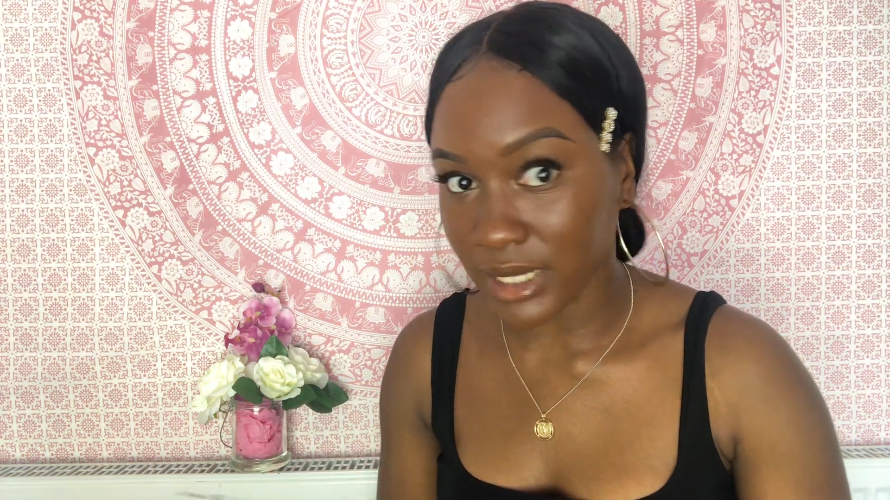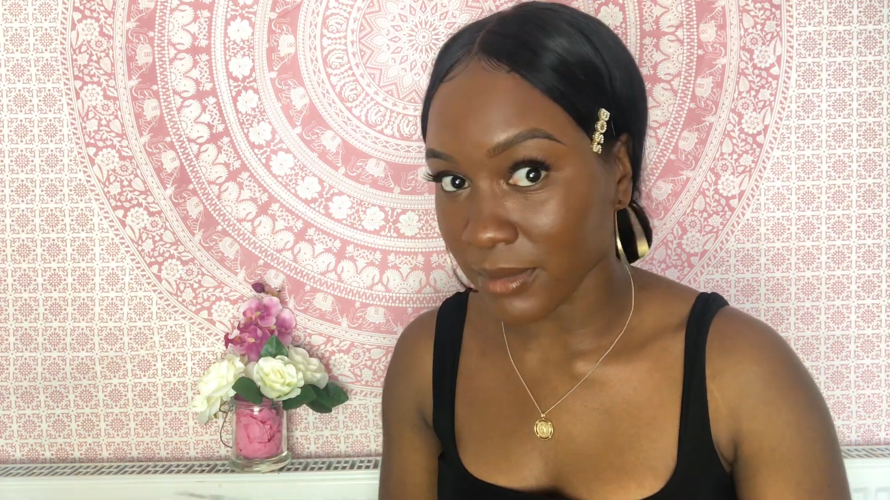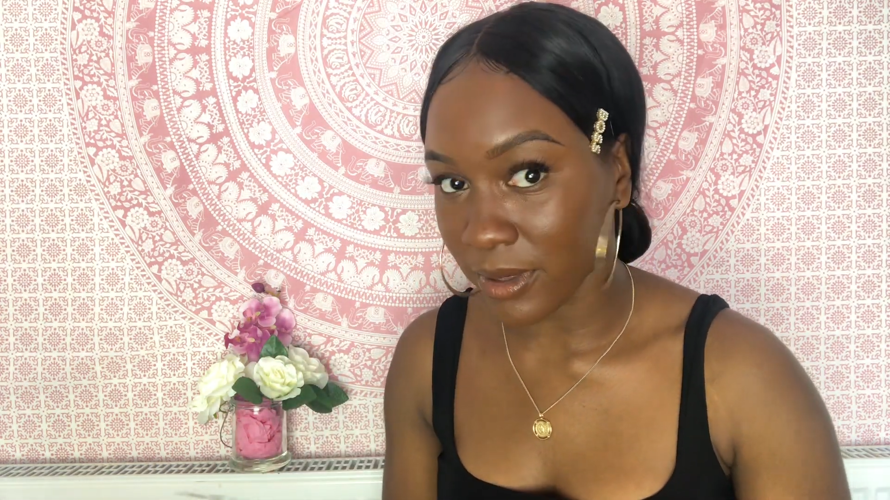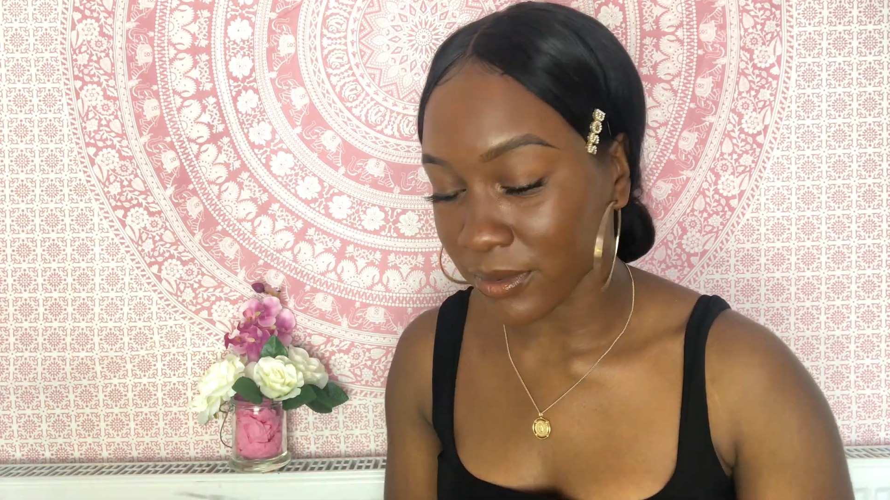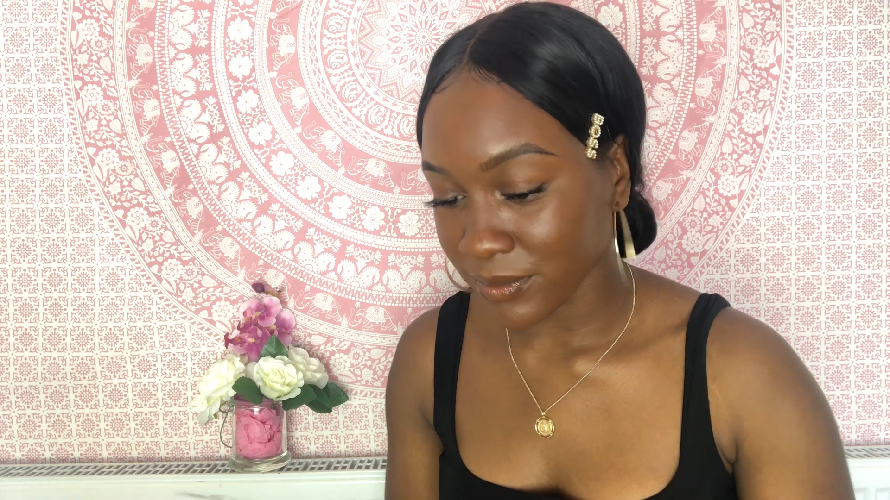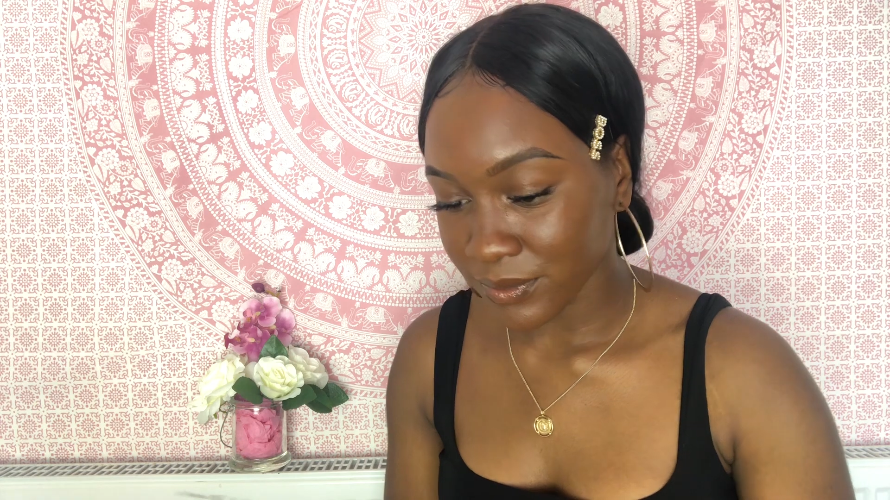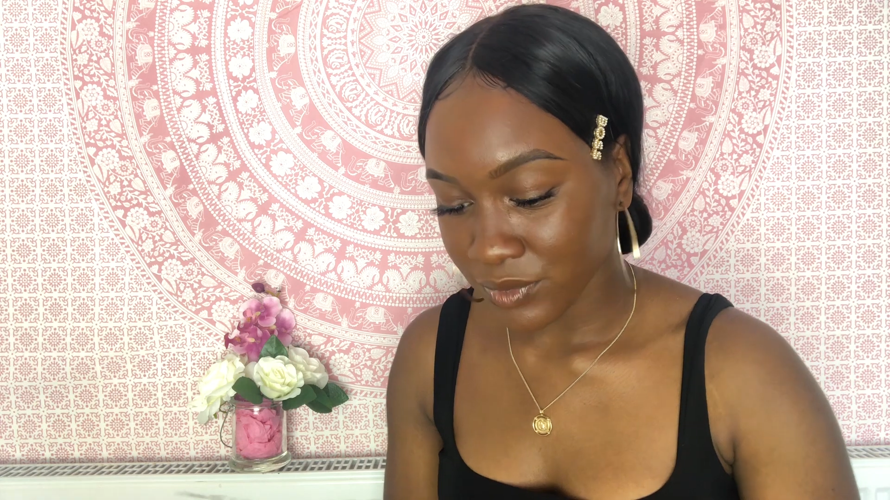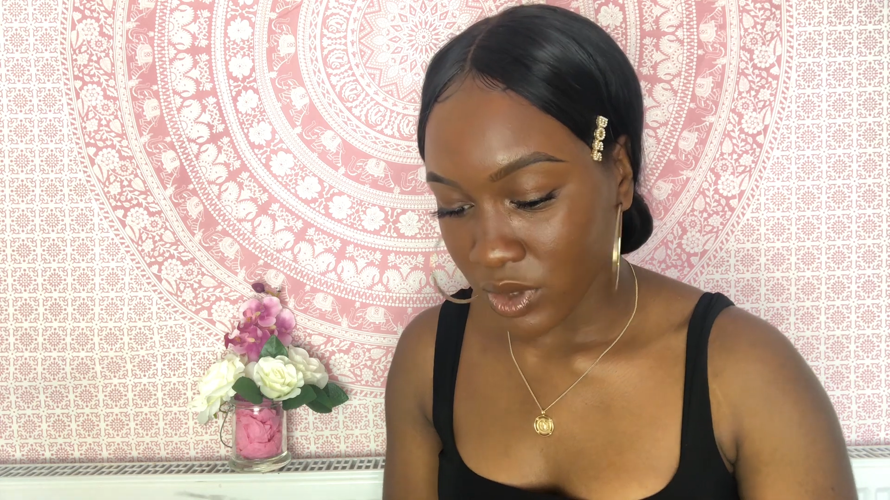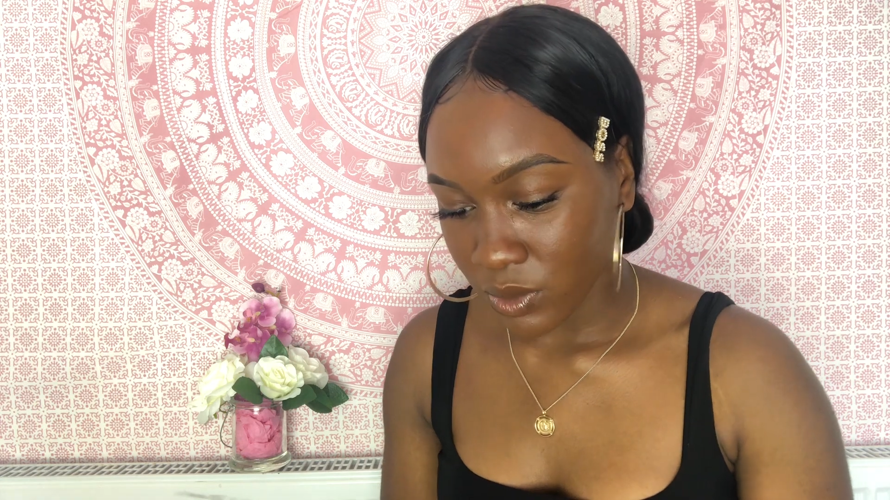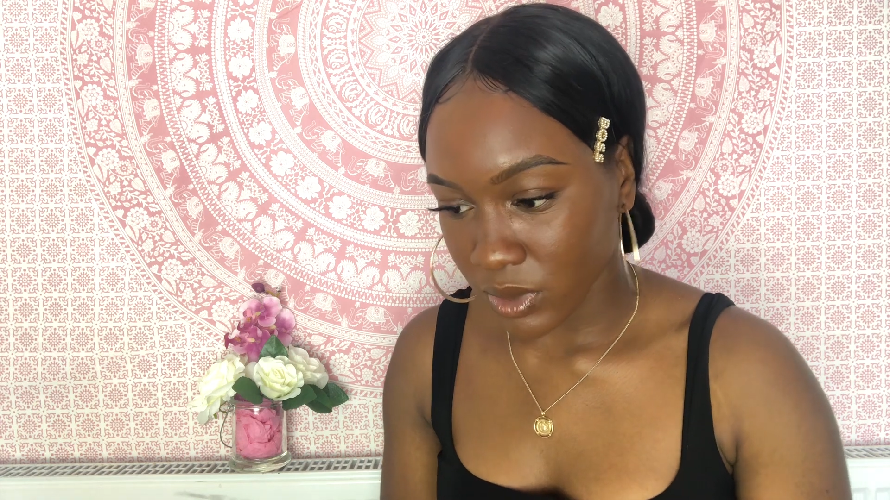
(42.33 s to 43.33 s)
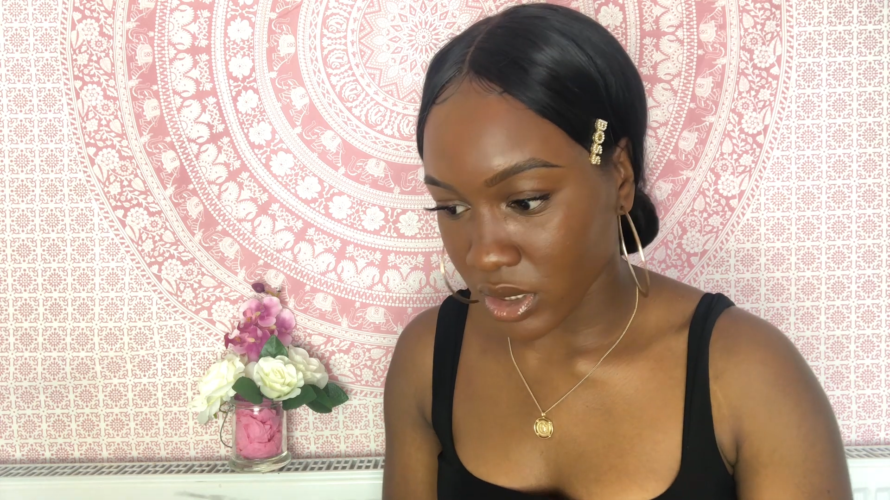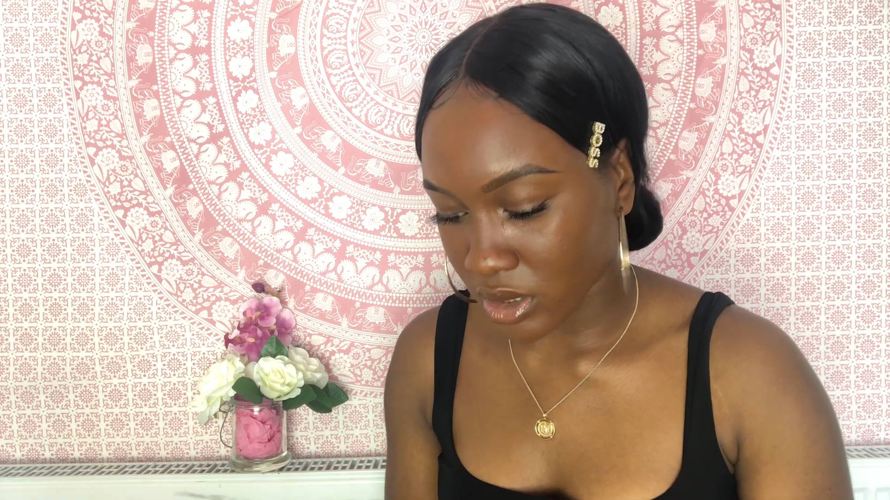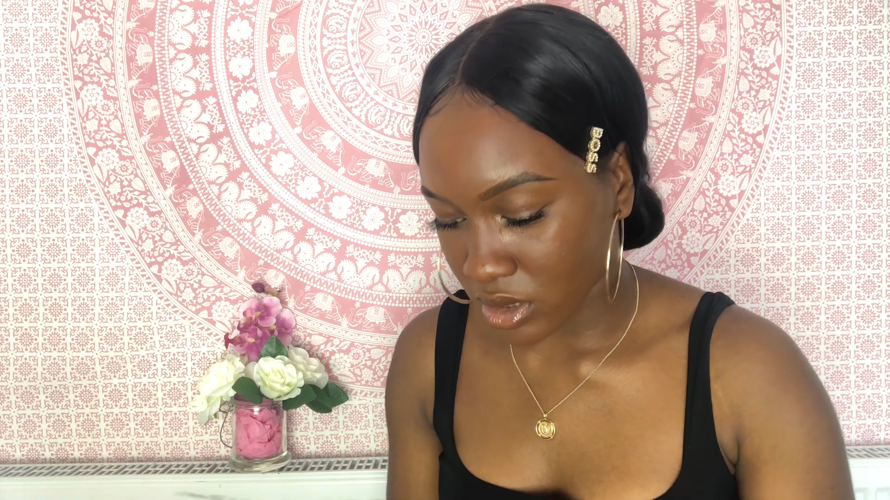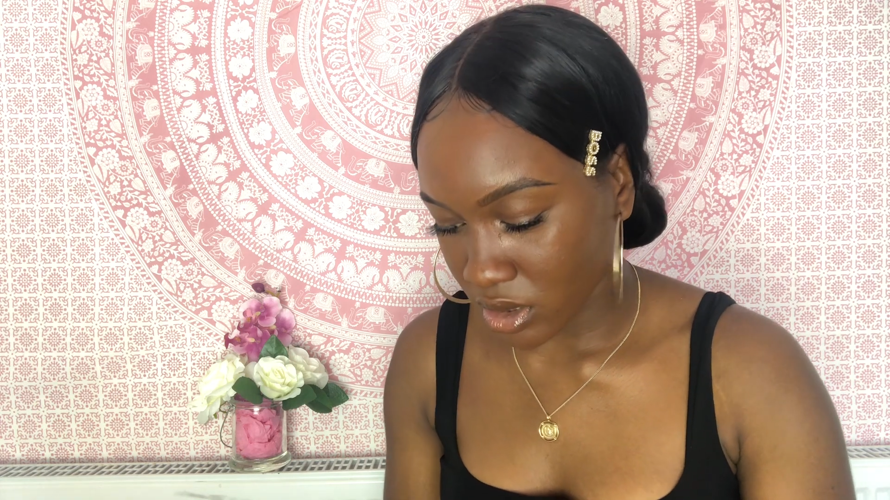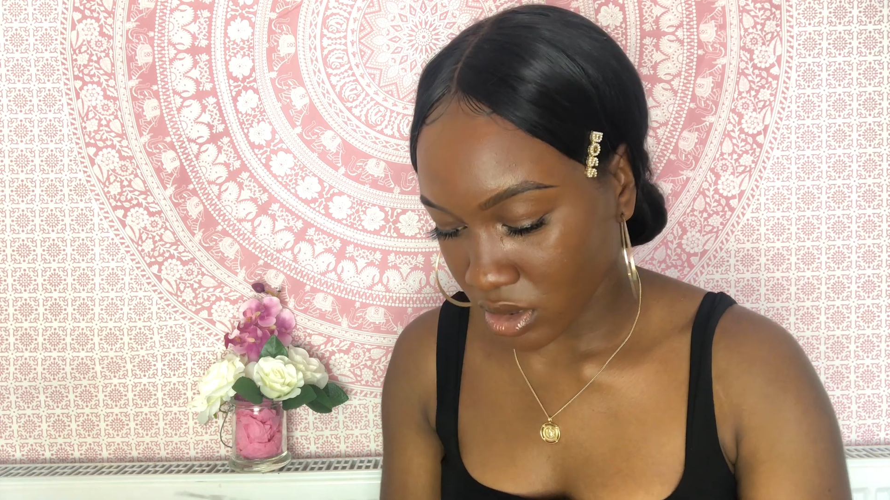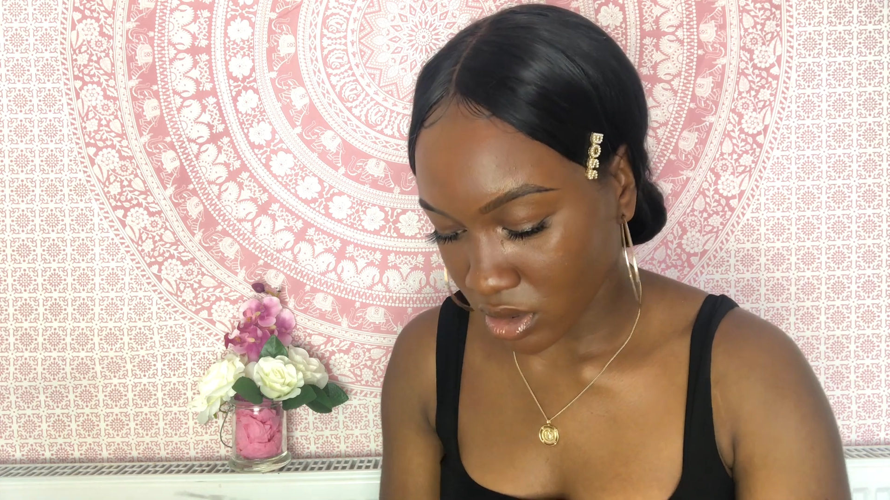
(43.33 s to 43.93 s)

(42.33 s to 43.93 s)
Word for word: email with